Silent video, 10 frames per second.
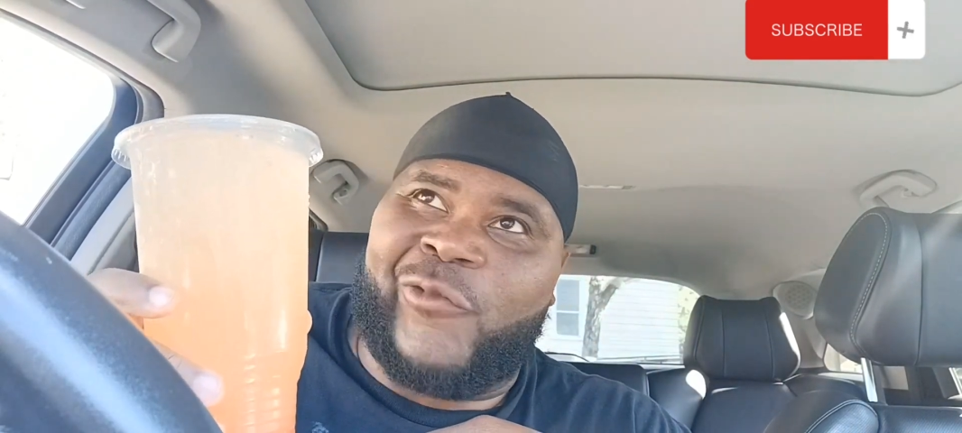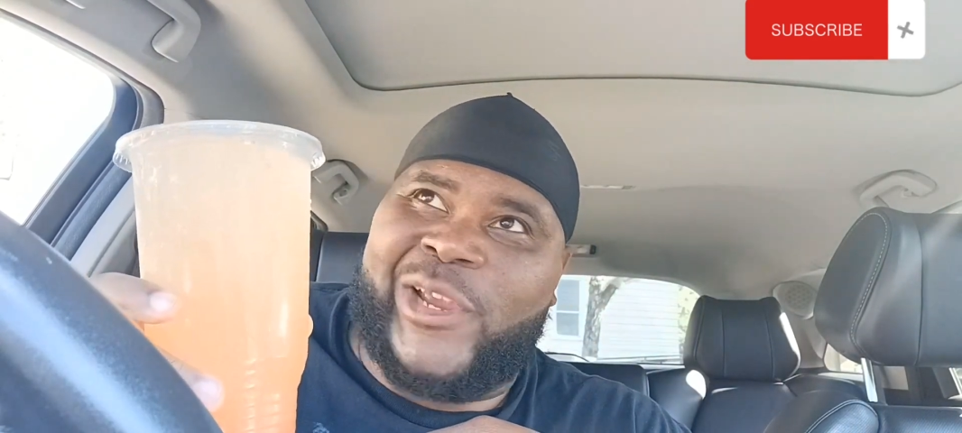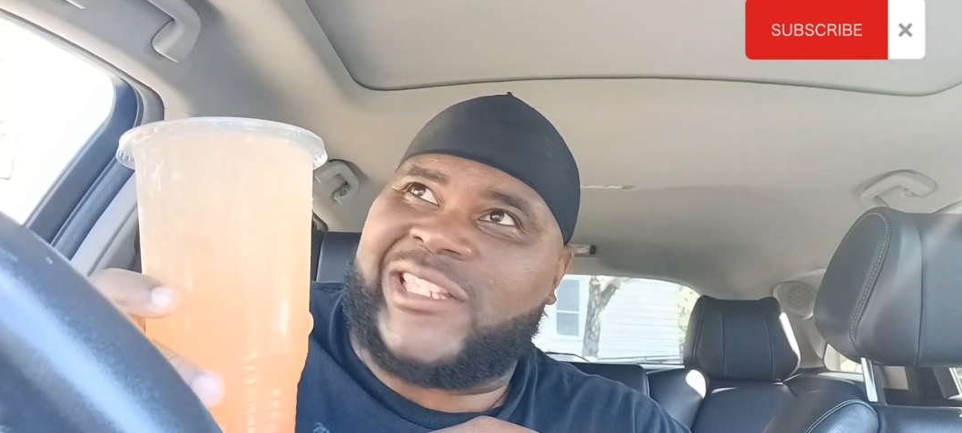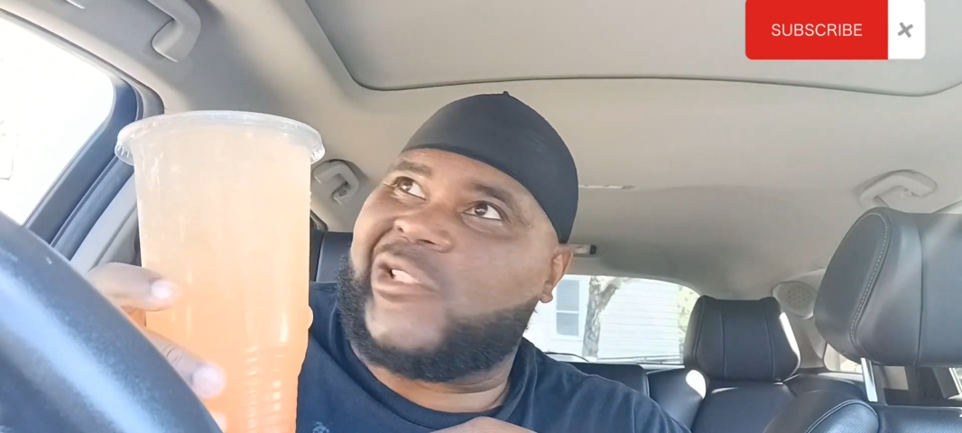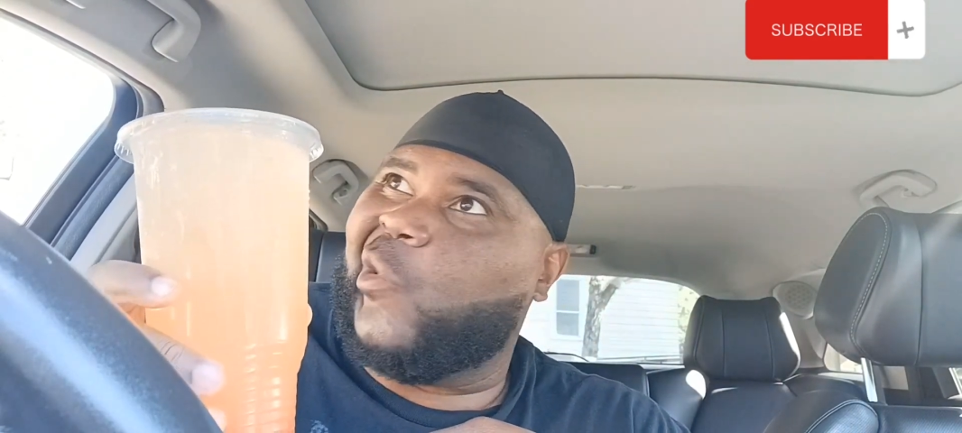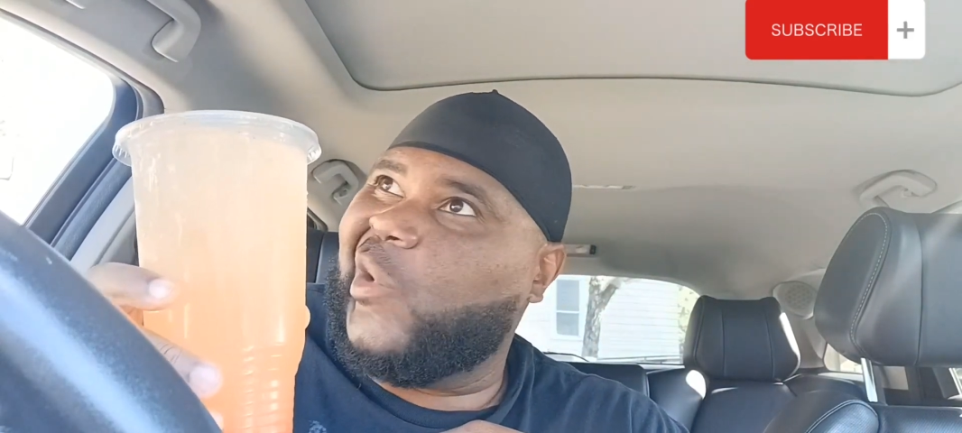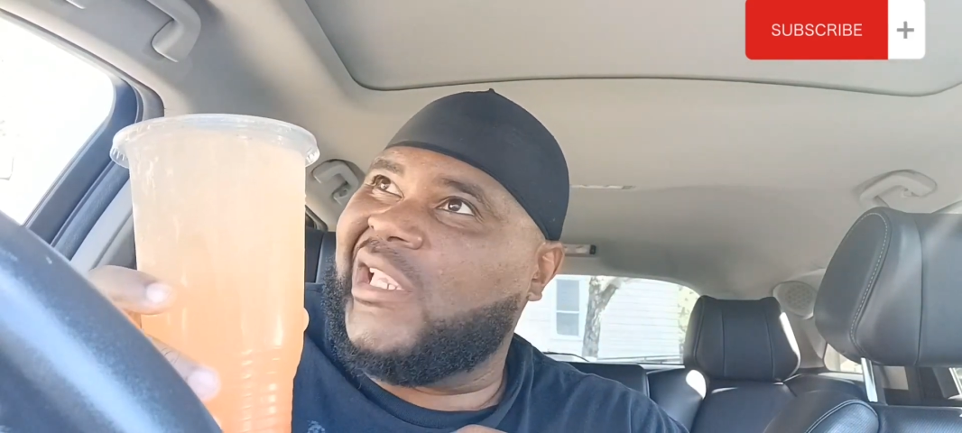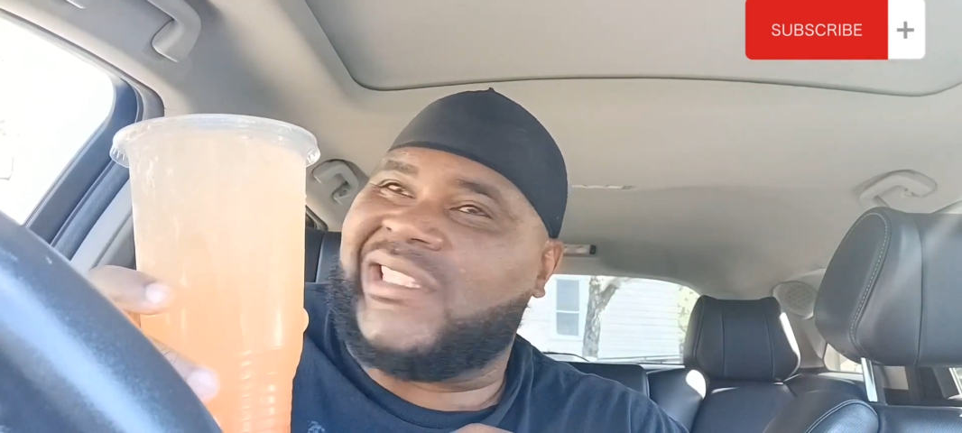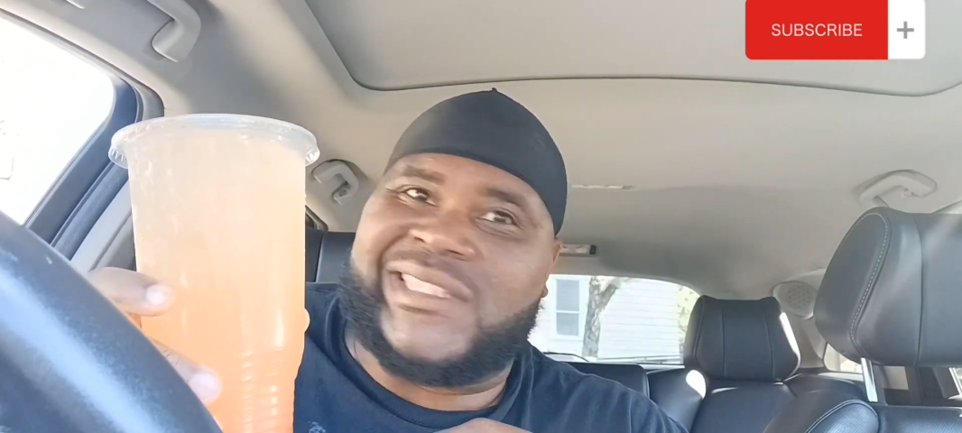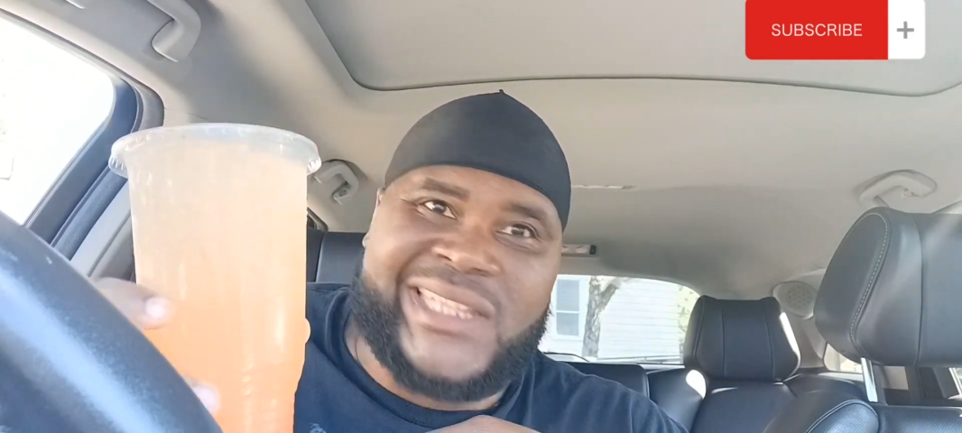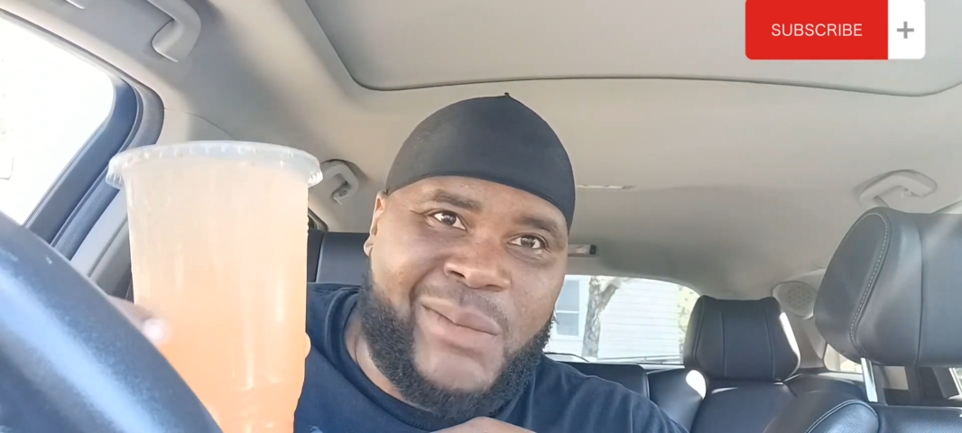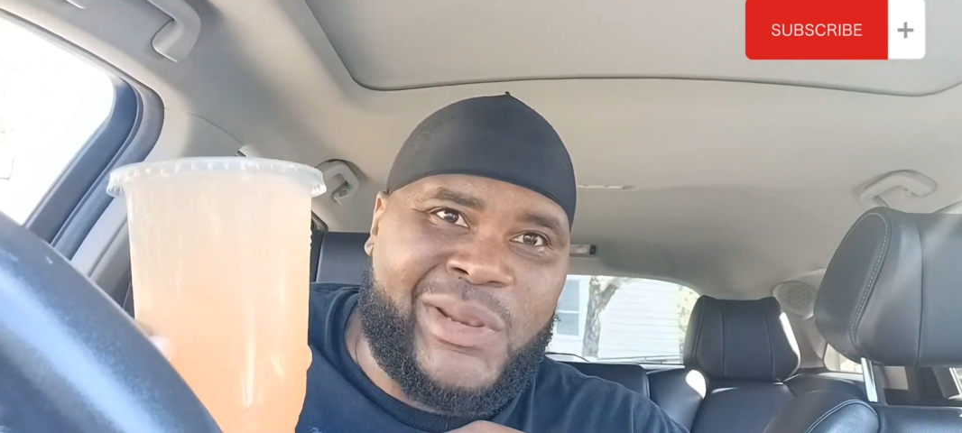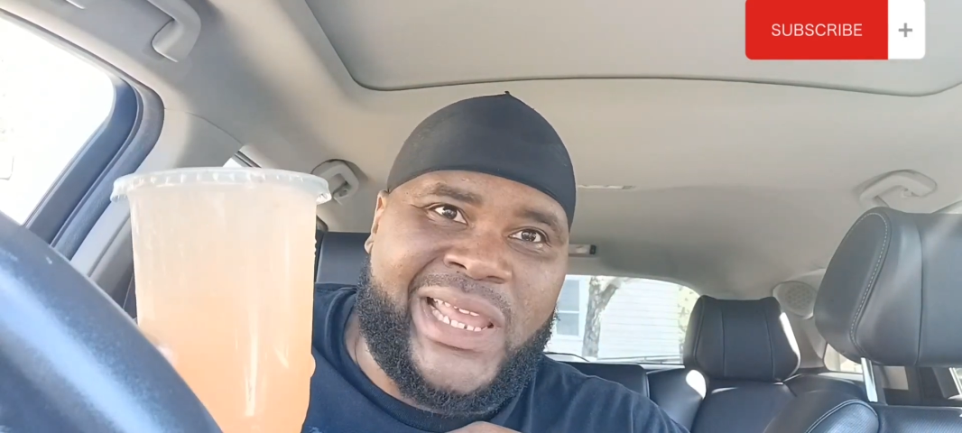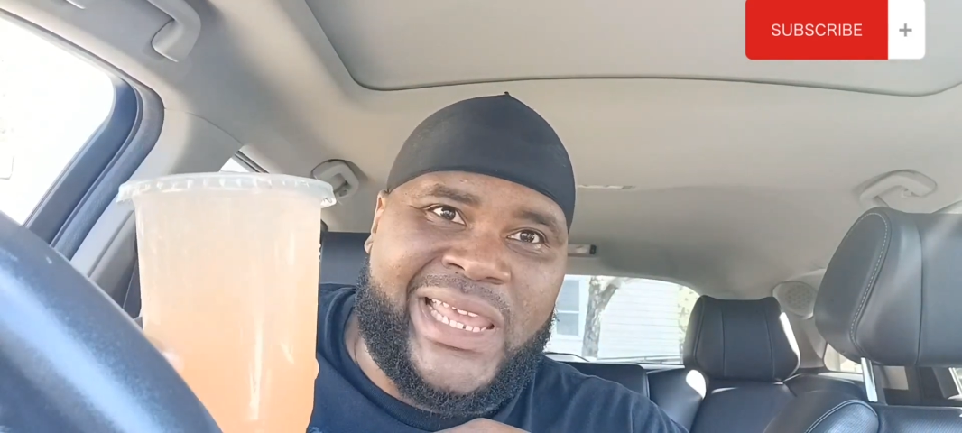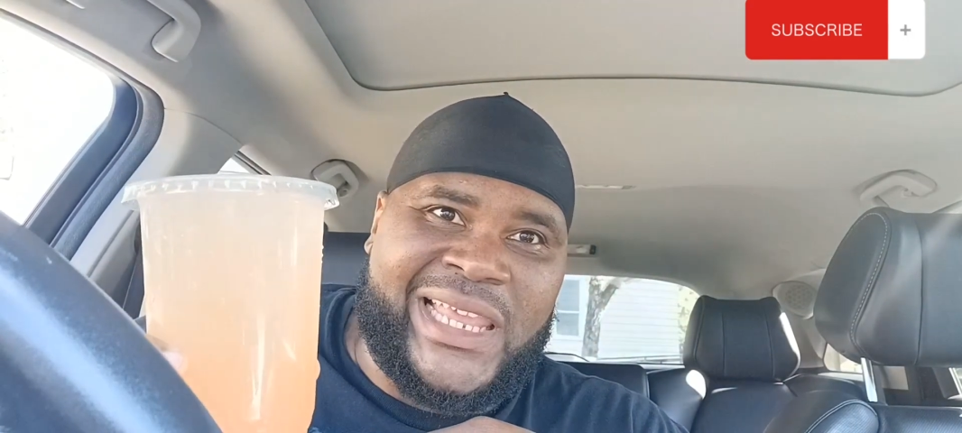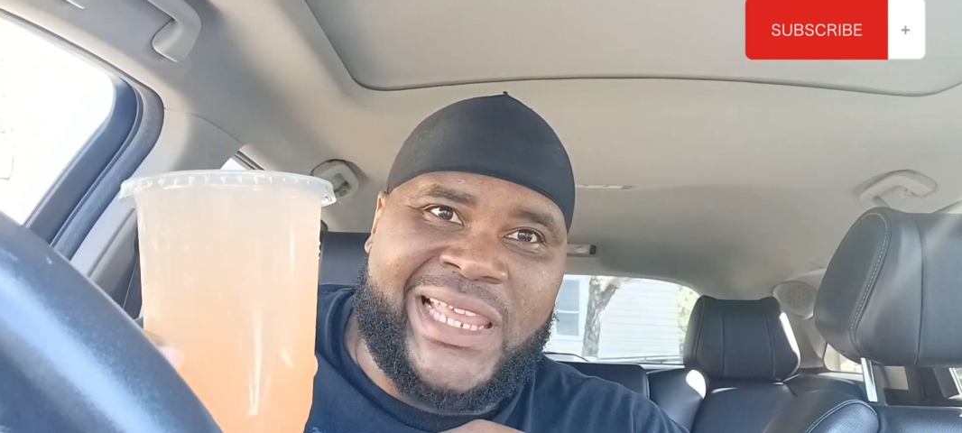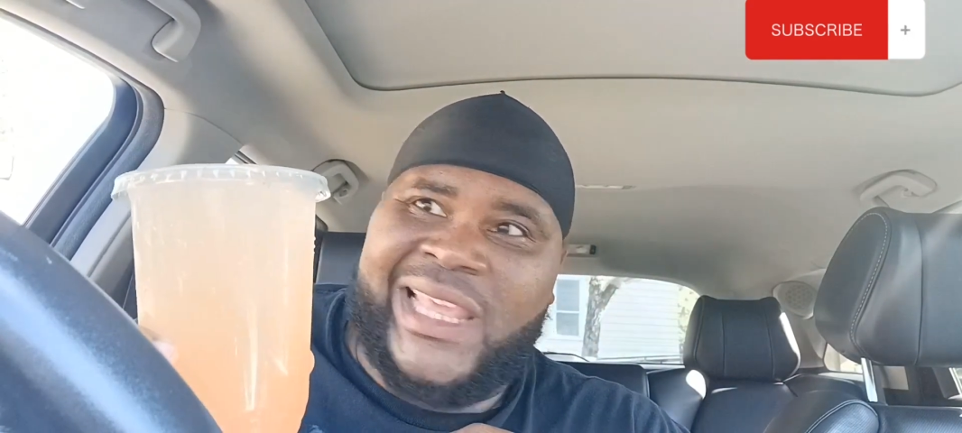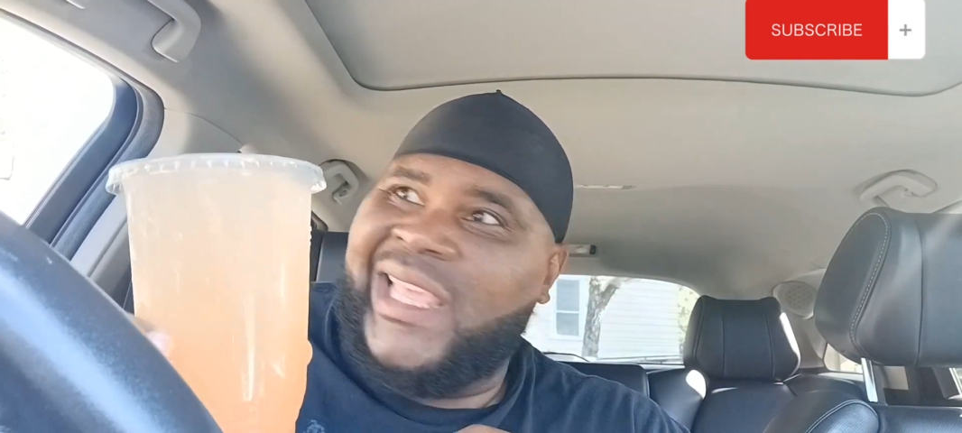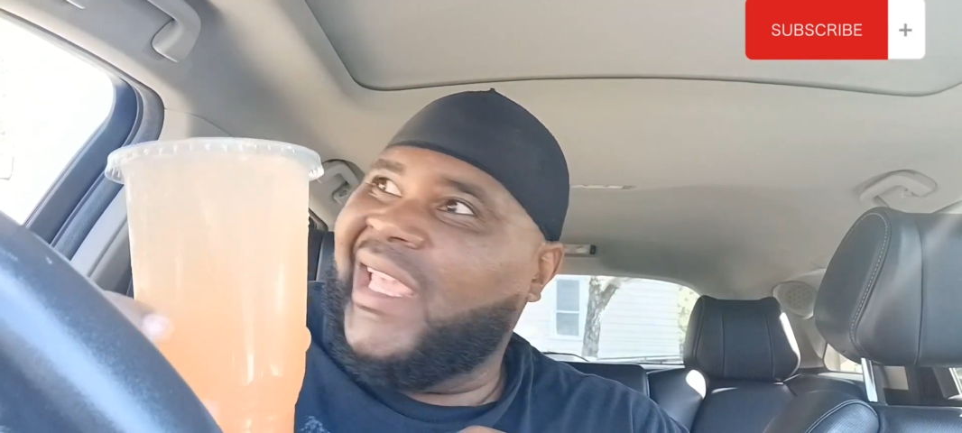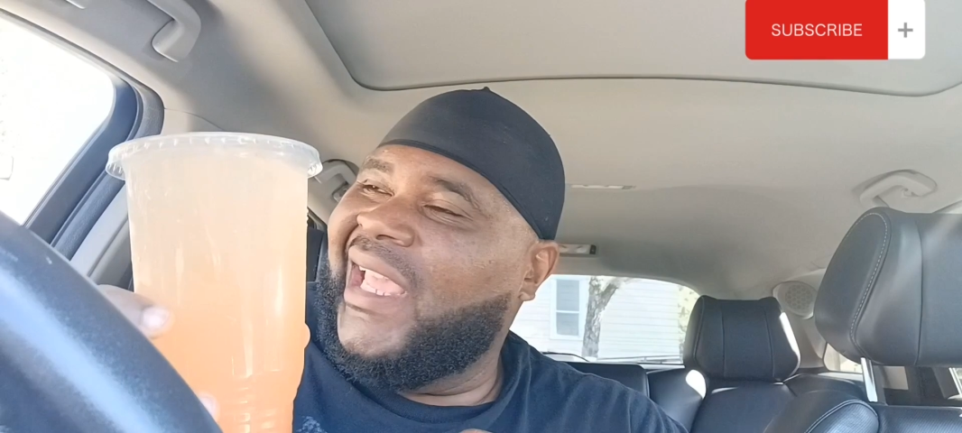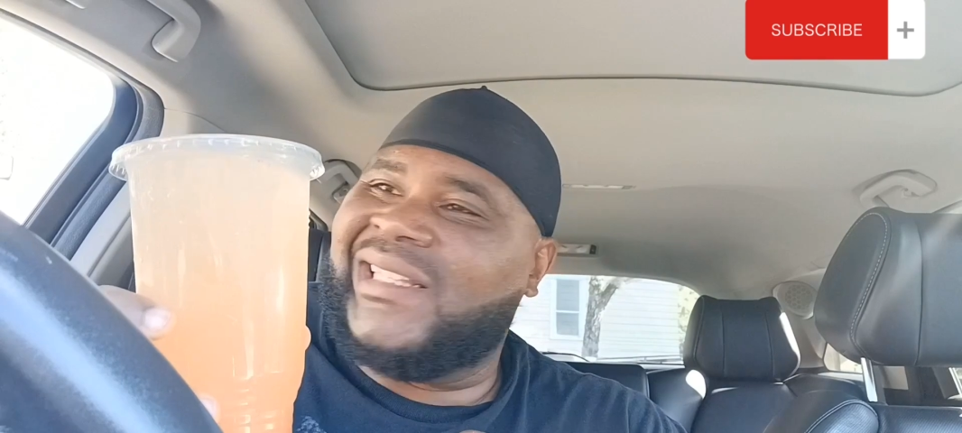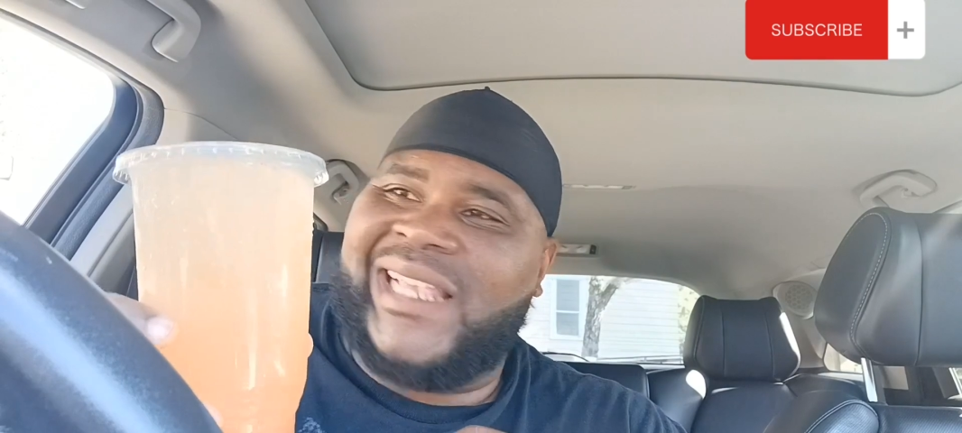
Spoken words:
fresh squeeze lemonade in